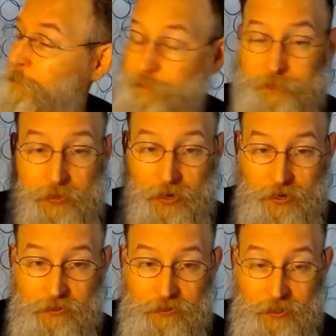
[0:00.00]

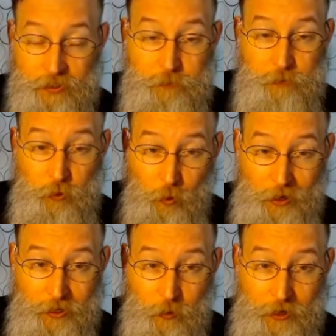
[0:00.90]
and it's quite
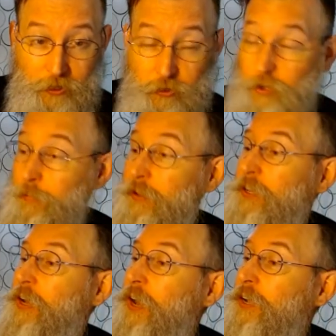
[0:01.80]
enjoyable.
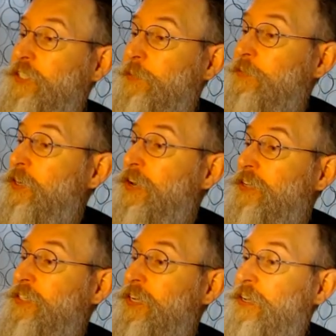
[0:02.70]
Chip
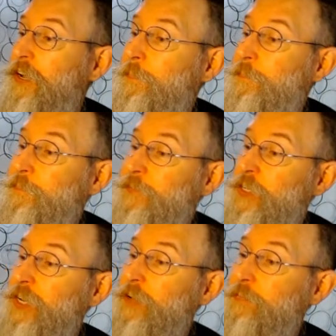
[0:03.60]
Zdarsky,
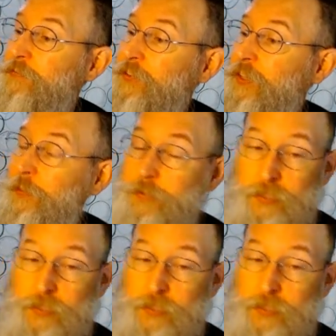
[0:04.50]
Jacob Phillips'